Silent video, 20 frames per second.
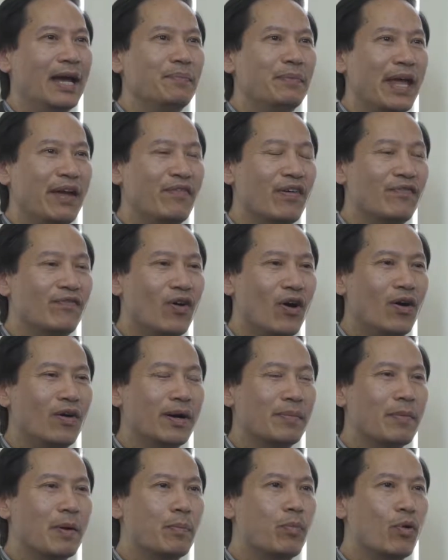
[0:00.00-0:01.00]
I'm David
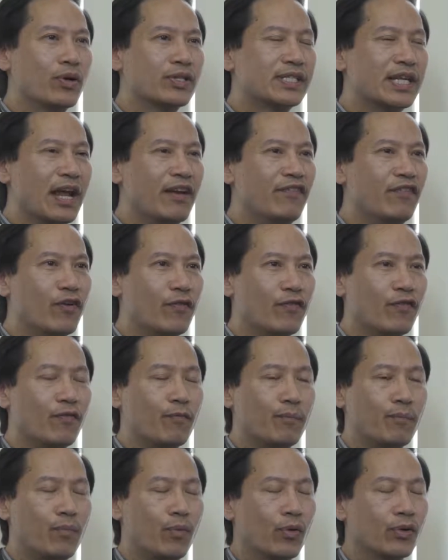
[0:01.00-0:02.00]
Fong. I'm a
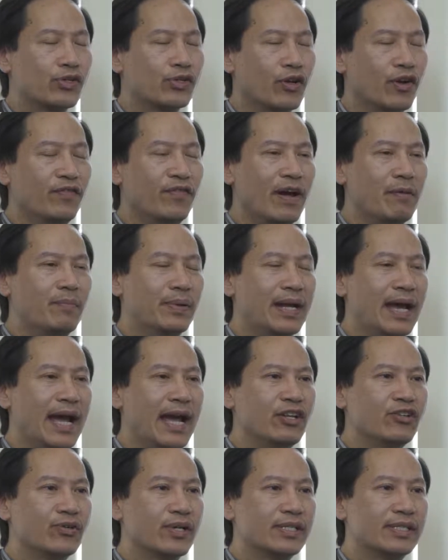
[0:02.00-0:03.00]
board-certified
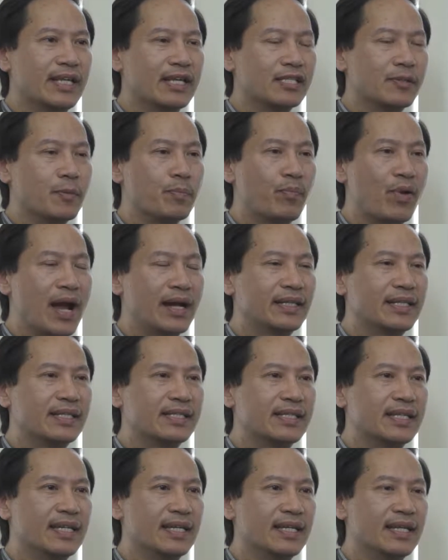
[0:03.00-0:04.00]
podiatrist that's been
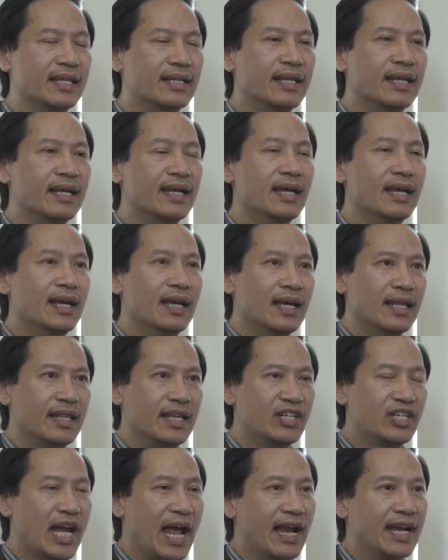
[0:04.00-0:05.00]
practicing in
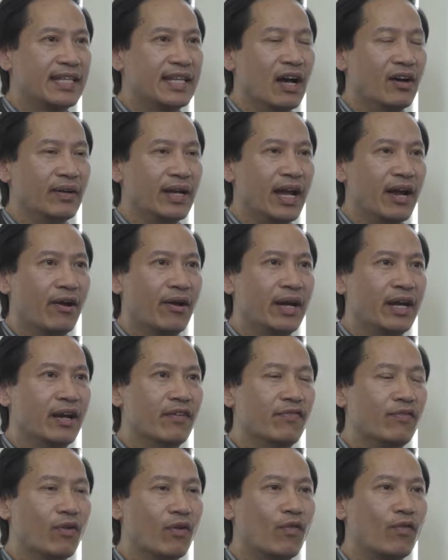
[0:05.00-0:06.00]
the Chinatown area
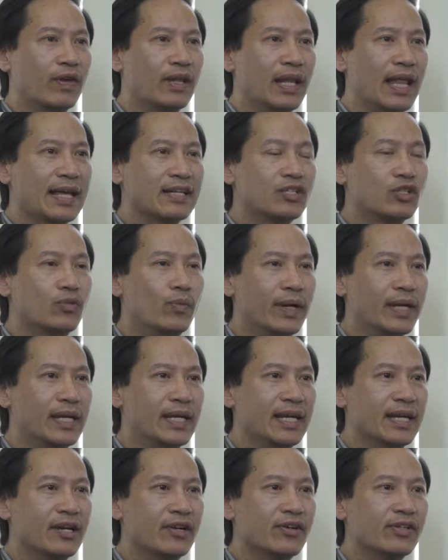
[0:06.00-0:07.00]
for over the last
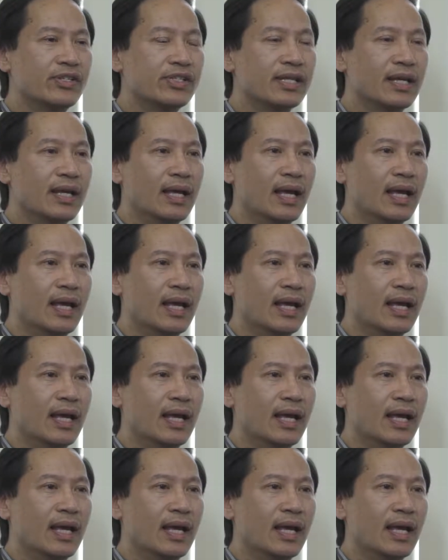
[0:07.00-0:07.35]
20 years.